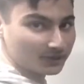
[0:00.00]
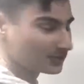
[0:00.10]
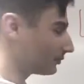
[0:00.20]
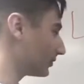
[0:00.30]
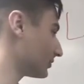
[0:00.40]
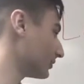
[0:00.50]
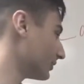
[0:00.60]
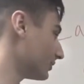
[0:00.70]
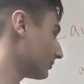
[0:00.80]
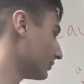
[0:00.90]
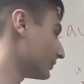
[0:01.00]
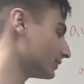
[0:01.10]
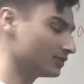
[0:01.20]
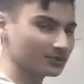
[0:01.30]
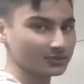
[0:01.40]
It's your
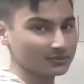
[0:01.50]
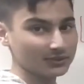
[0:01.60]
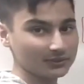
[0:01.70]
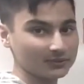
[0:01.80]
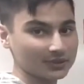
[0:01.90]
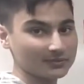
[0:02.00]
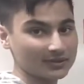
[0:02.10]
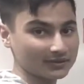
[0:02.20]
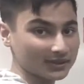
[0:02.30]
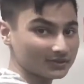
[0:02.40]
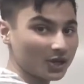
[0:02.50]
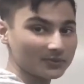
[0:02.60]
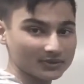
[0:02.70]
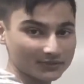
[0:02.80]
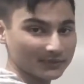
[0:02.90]
C squared is really the one that's matter, because that's the
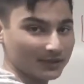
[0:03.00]
opposite from the